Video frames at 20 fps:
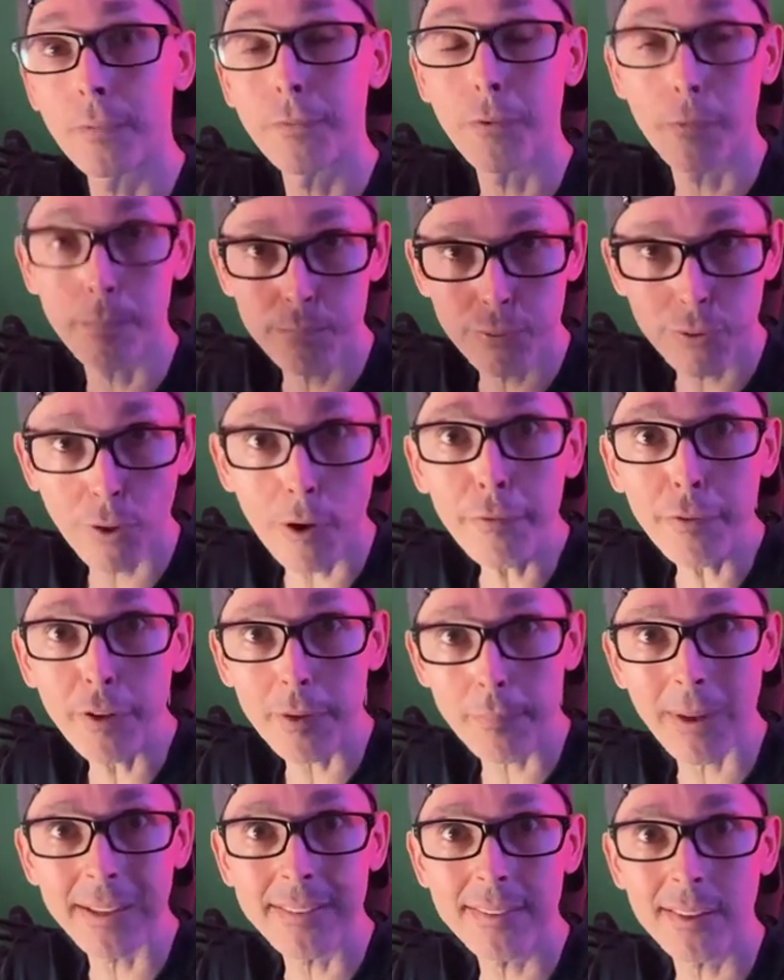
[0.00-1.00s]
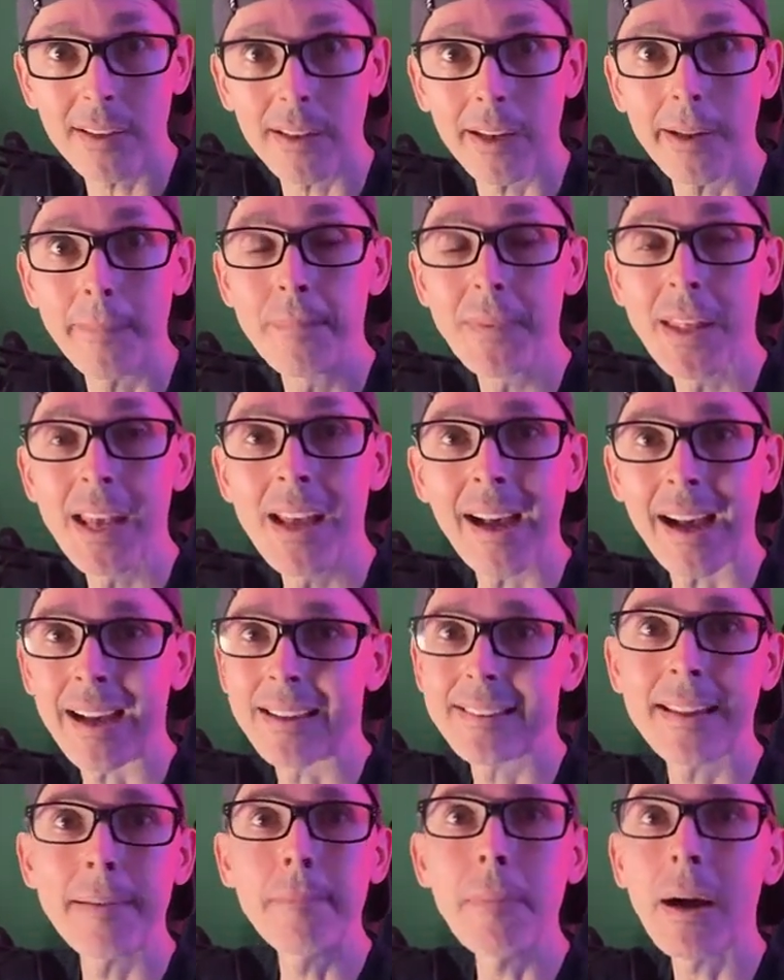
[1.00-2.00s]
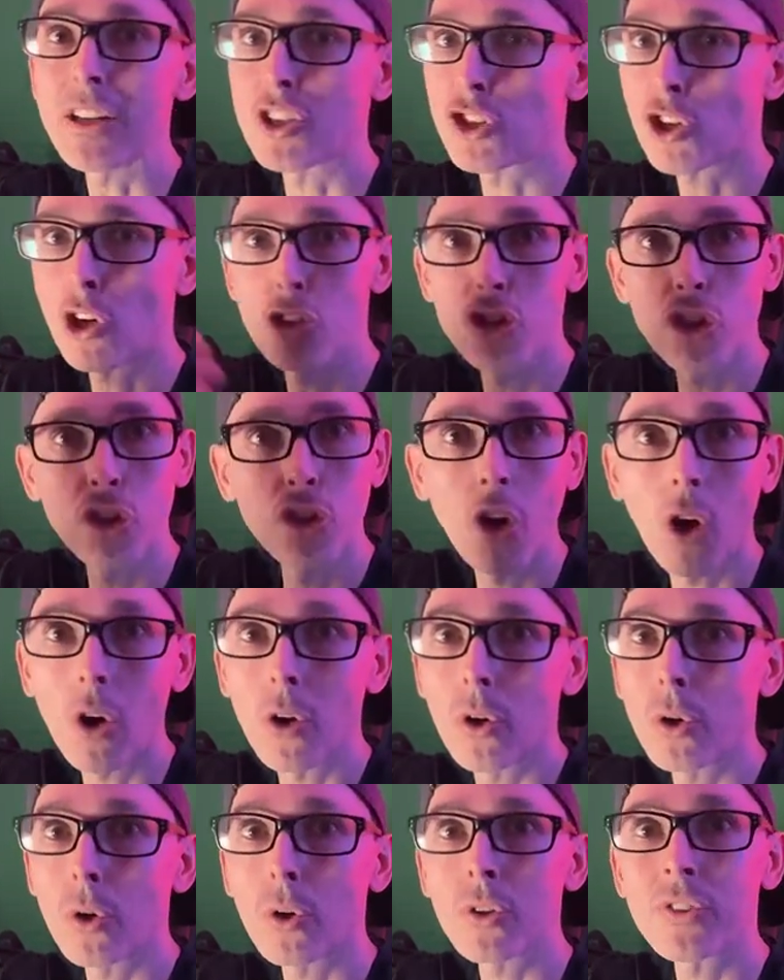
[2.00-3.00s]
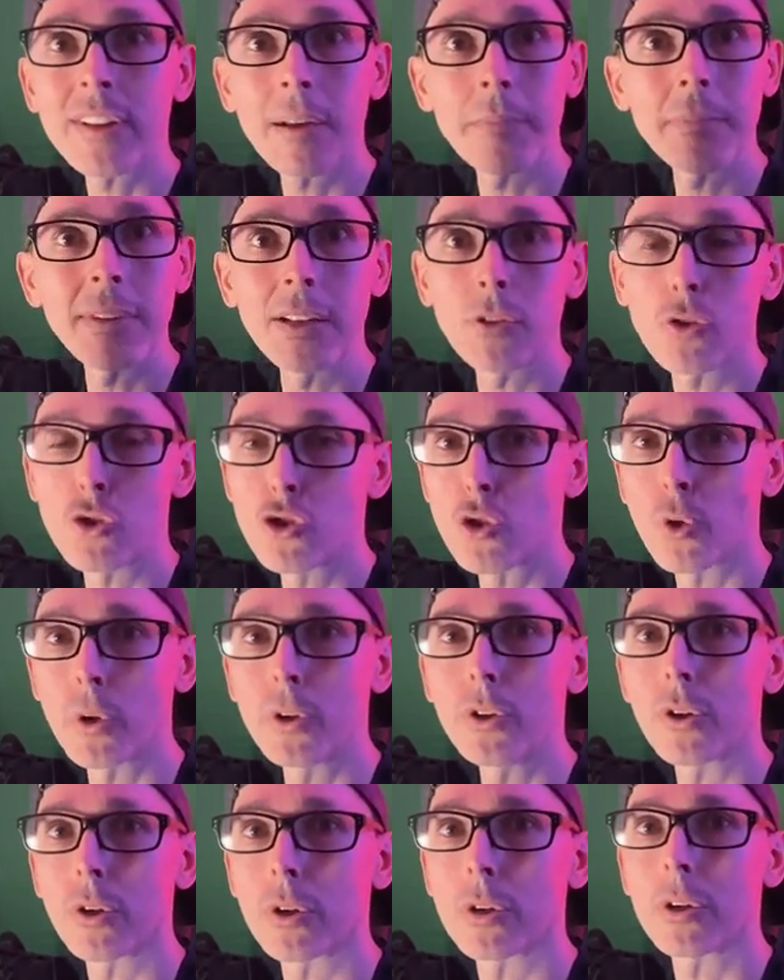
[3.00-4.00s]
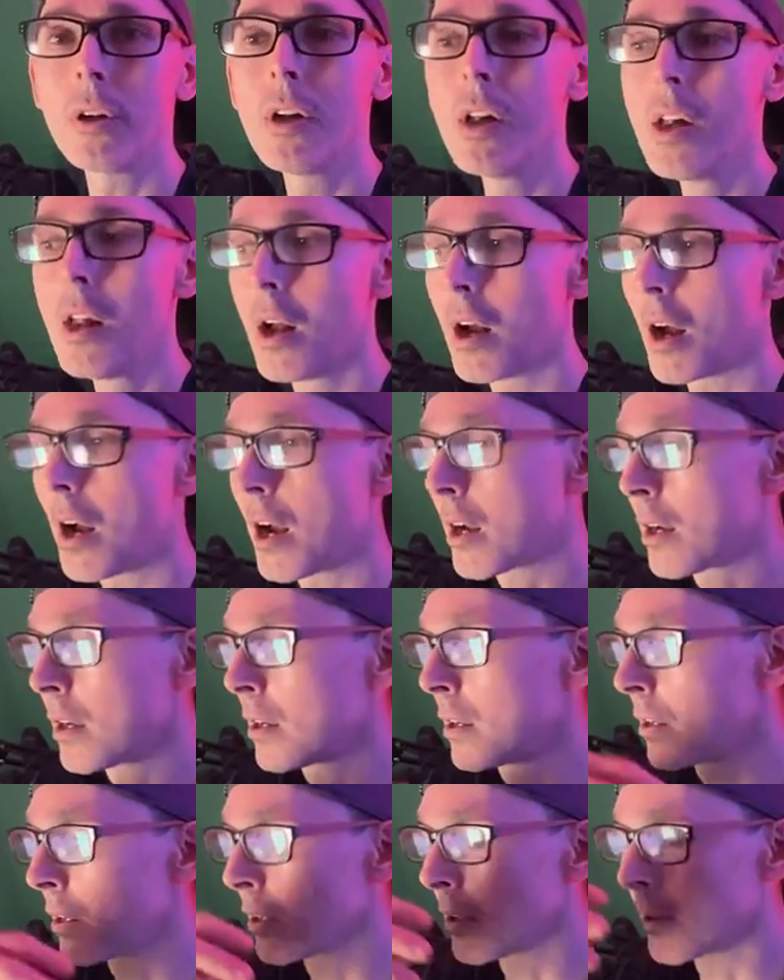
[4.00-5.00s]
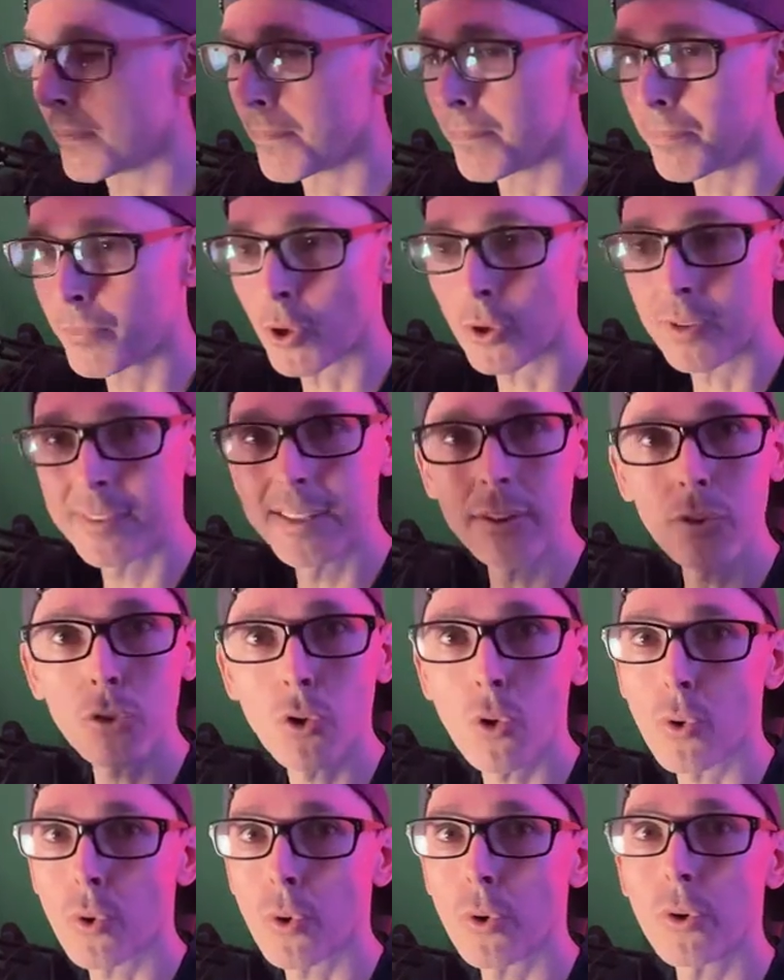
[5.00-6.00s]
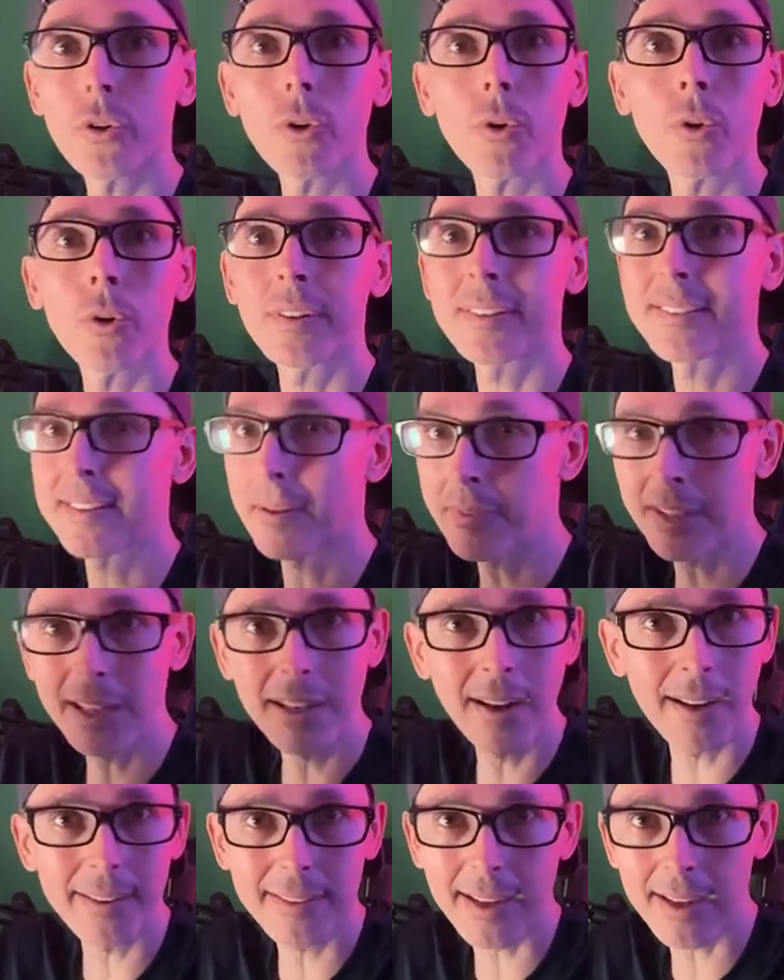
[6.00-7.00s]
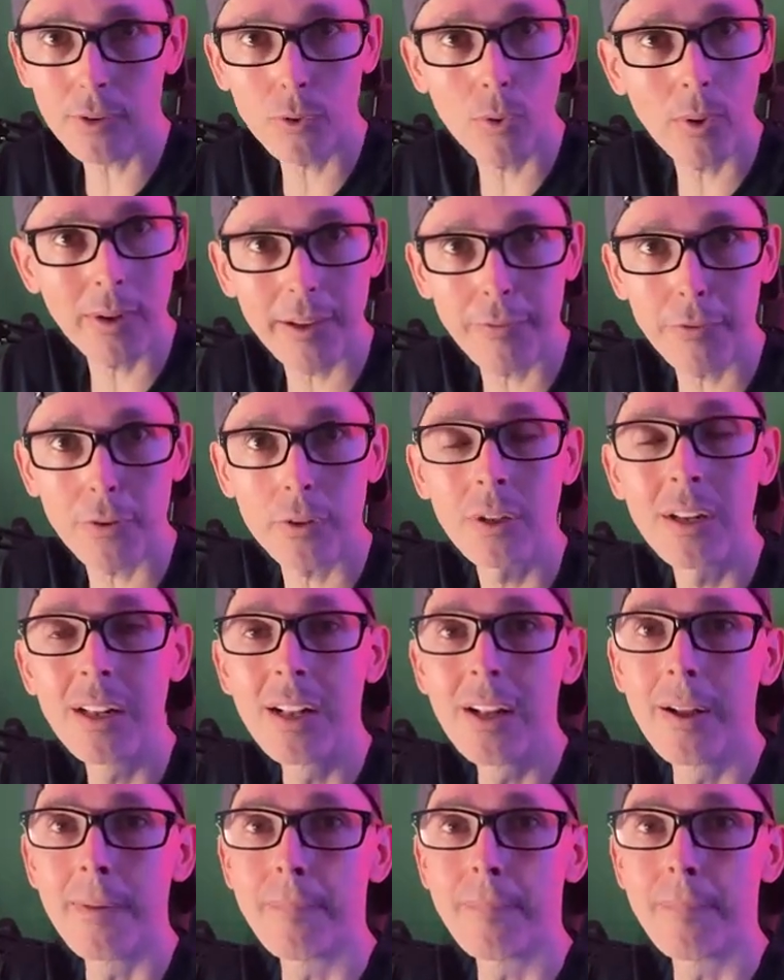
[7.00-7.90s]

them for profit basically as they might charge a dollar or something to join their um, their discord or something like that or whatever